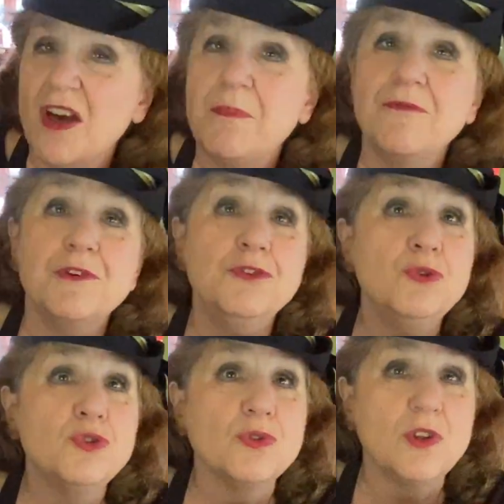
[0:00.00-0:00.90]
cup of a
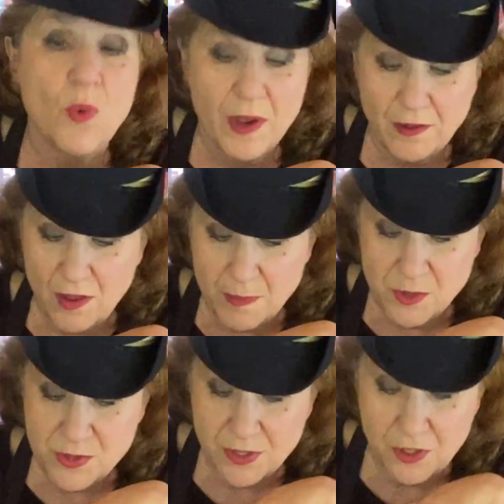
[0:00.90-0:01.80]
neutral oil. I'm
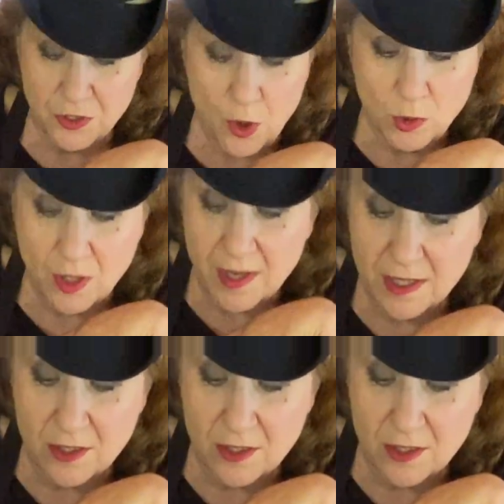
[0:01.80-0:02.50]
using canola,